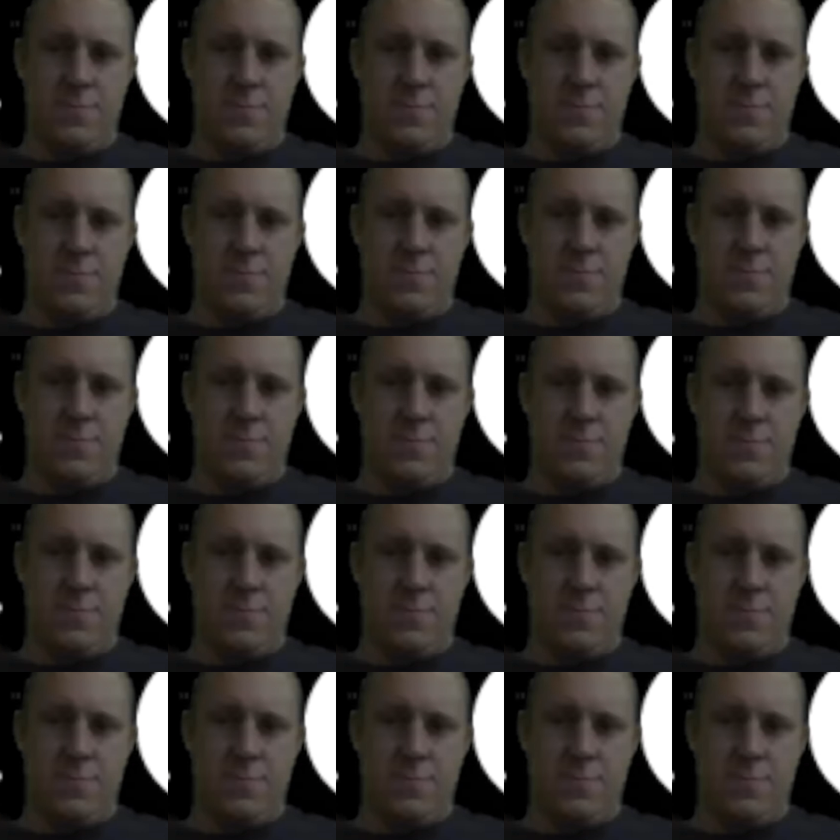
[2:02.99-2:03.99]

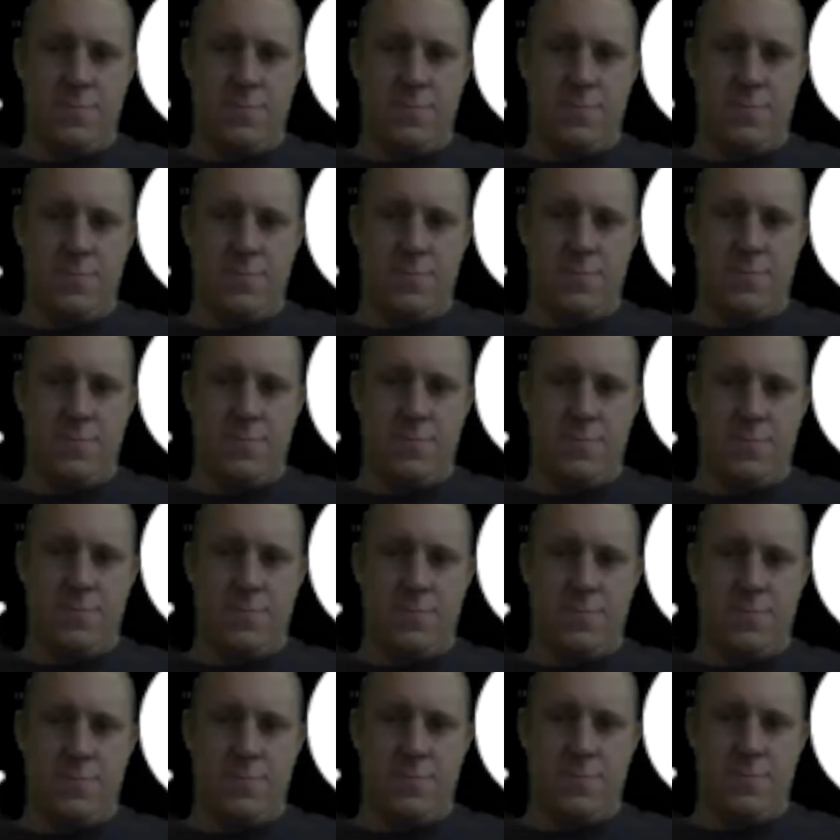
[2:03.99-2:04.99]

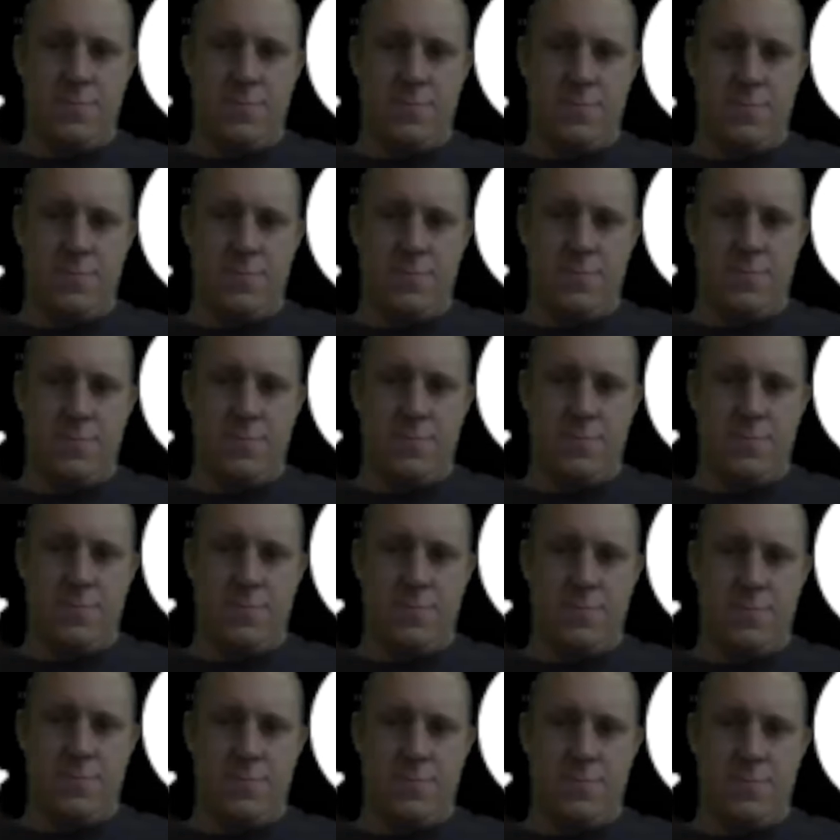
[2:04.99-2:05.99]

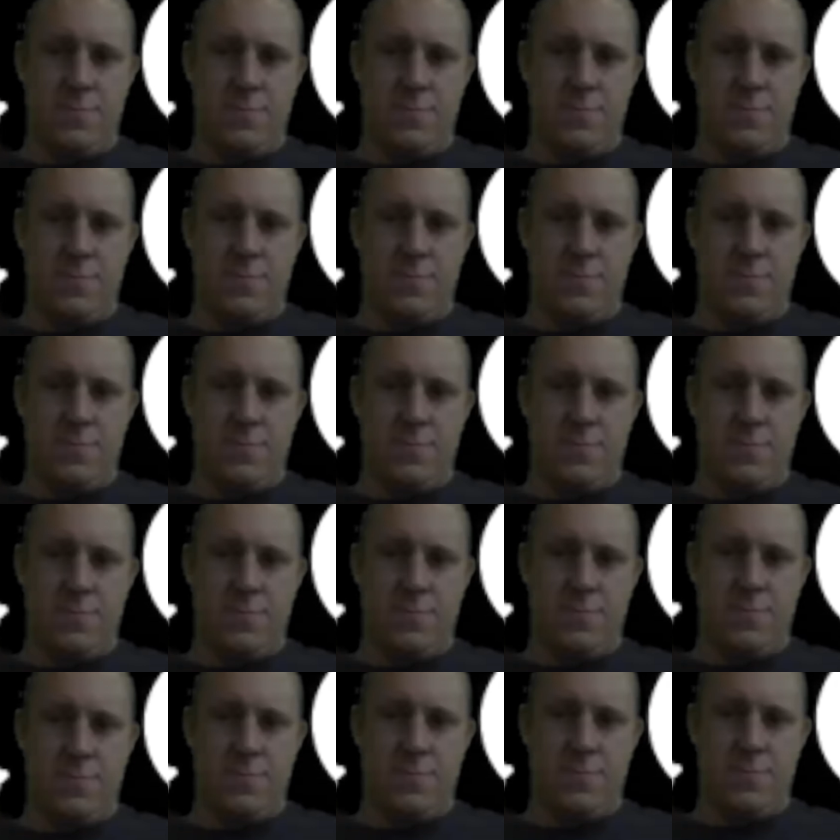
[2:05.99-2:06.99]

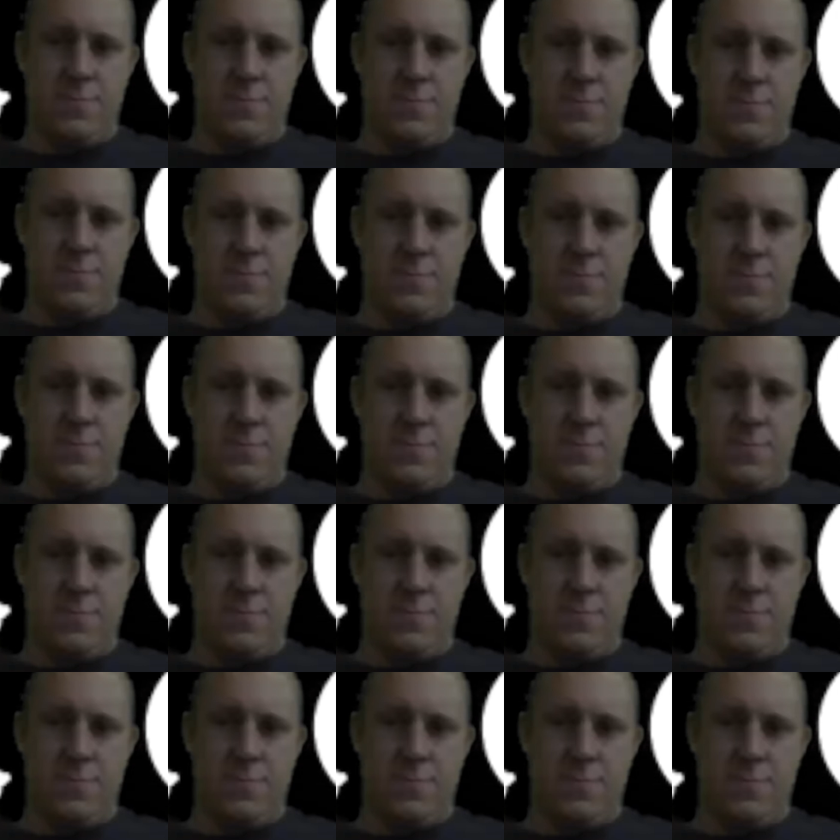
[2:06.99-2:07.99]

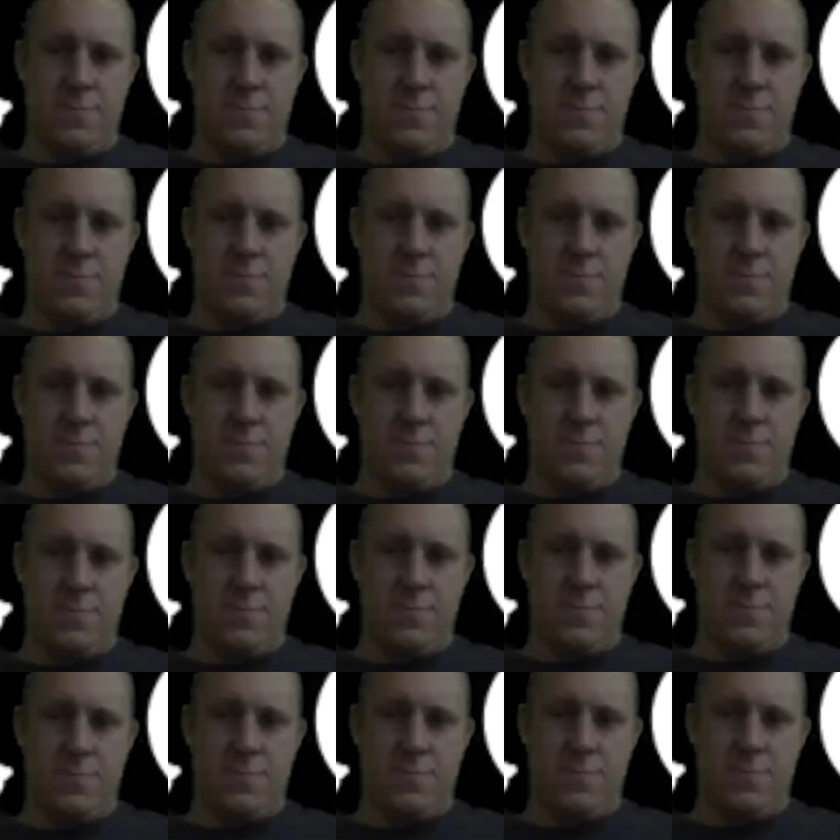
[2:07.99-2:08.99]

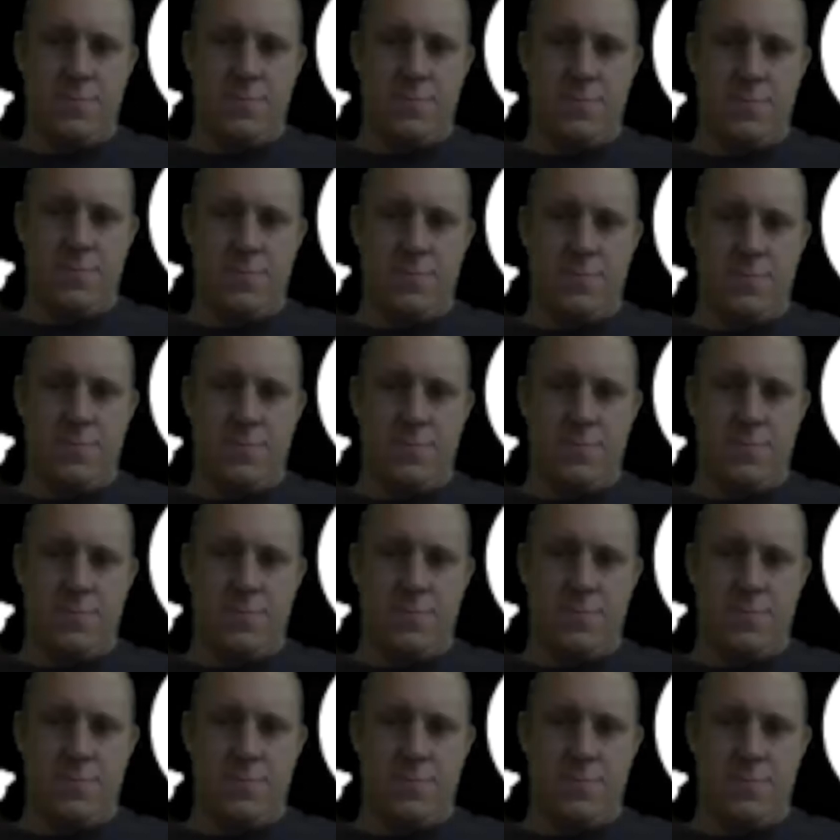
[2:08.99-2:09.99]

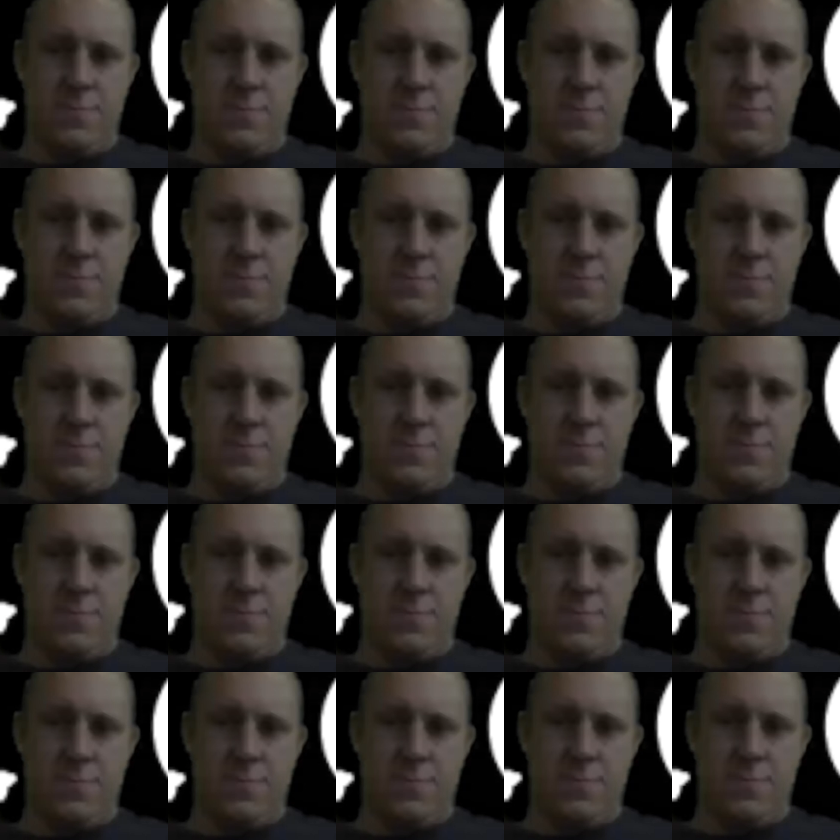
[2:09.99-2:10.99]
No words are spoken by the person on screen.